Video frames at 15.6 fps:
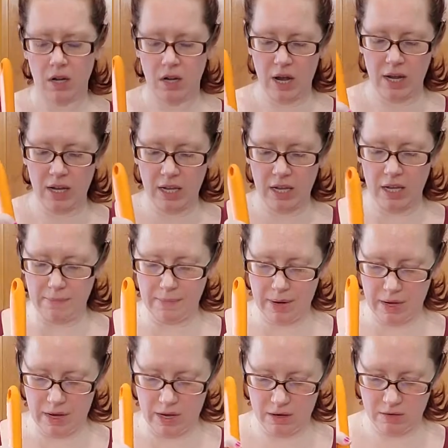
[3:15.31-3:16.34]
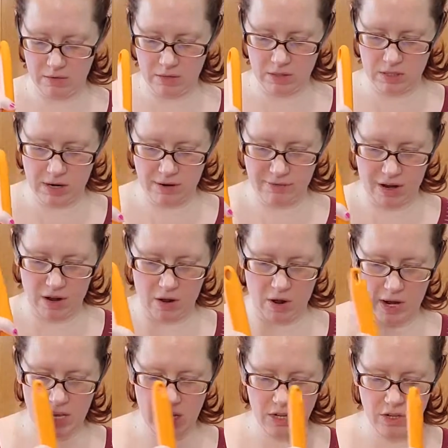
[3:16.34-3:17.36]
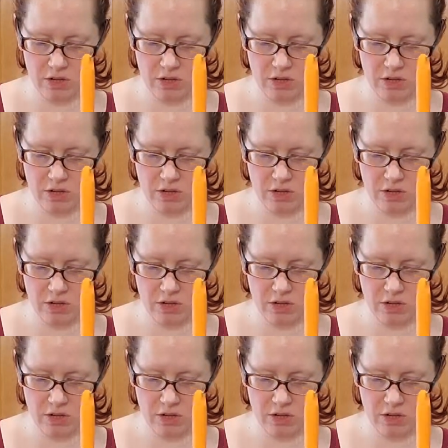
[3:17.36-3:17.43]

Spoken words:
I could get my stuff out. He